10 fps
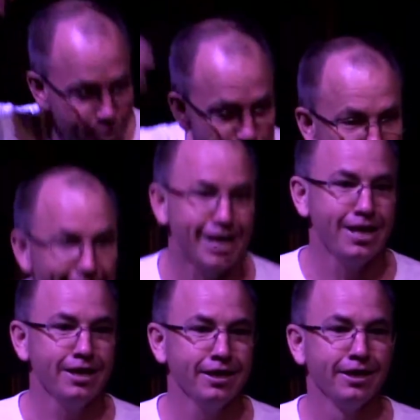
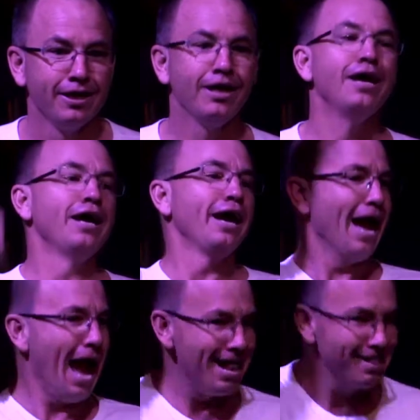spinning,"
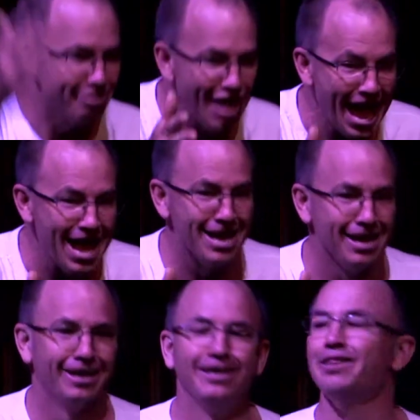and then
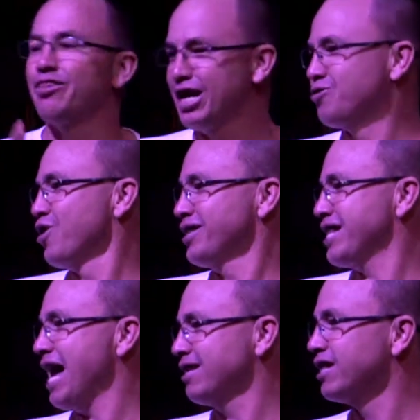things were to
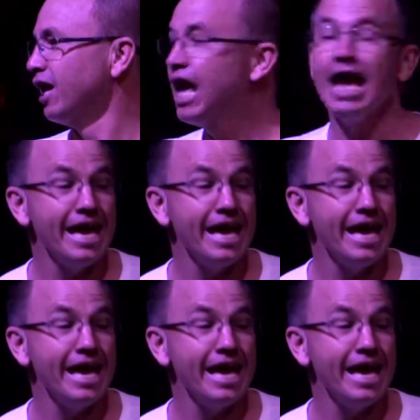stand still. He